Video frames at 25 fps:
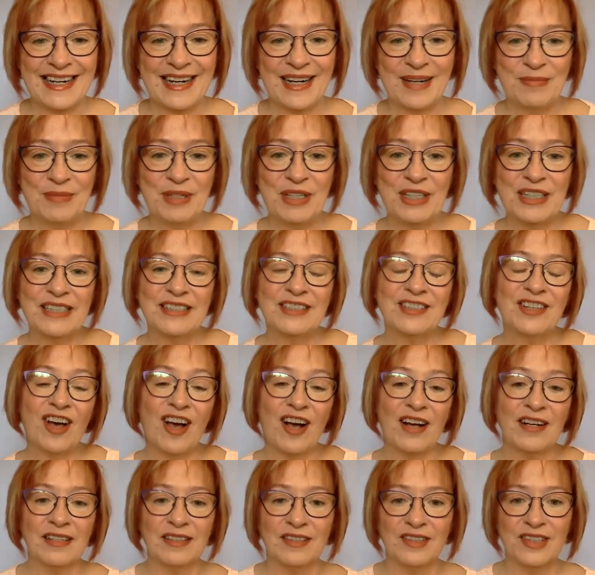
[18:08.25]
I'm going to
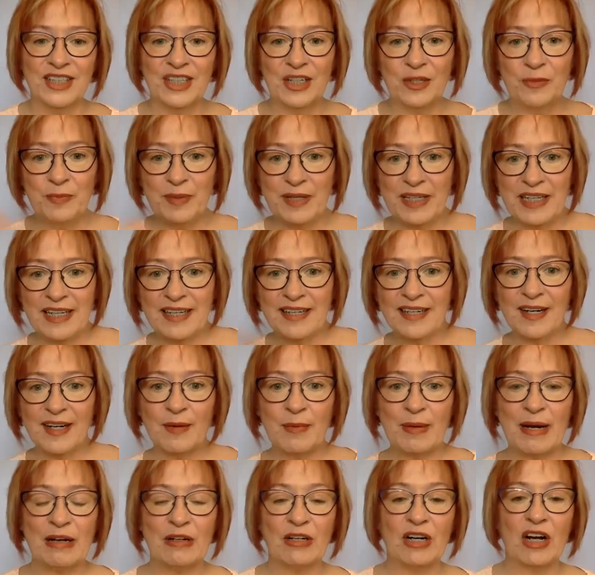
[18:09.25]
talk a little bit
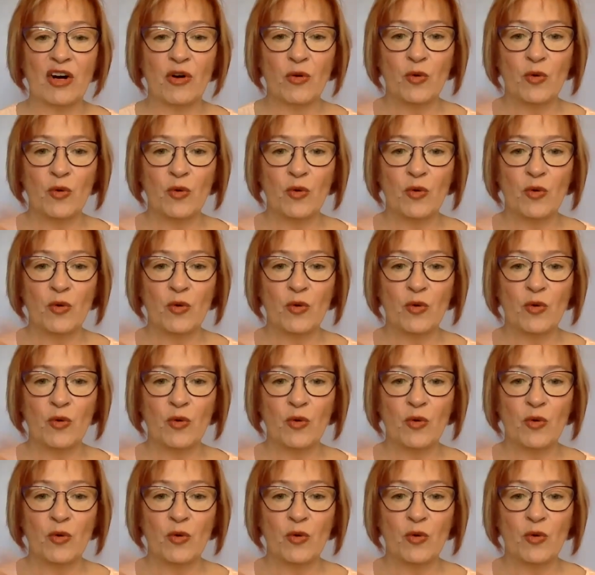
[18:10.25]
about